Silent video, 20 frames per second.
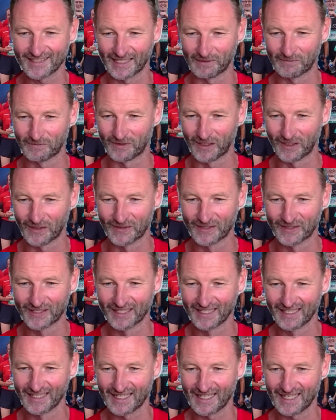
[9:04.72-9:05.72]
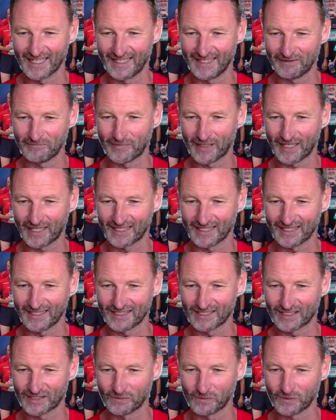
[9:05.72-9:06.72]
Road and heading back in
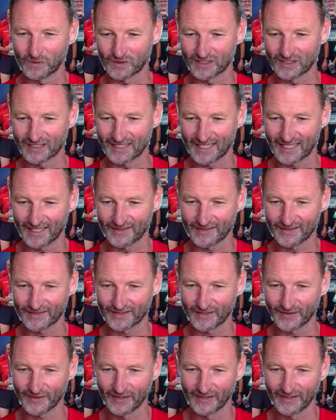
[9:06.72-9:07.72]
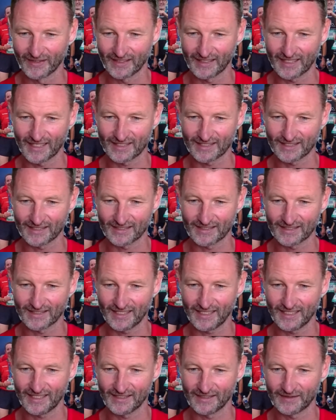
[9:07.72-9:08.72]
towards town. So as you can
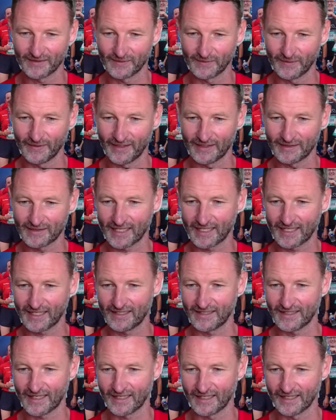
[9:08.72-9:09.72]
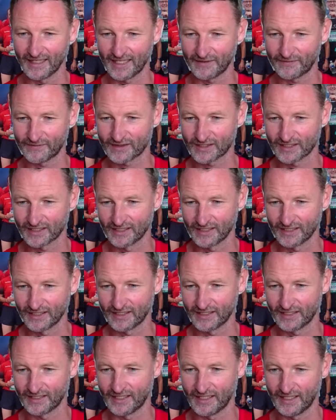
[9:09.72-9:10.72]
see, we're then taking that left
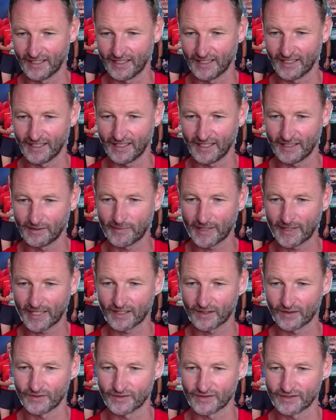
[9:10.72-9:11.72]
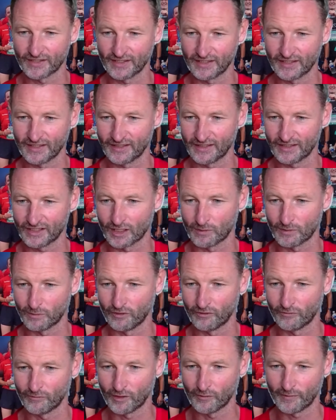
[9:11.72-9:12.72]
and back onto the top
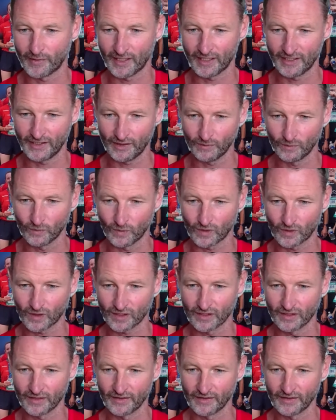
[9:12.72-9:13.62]
of Montpellier Walk.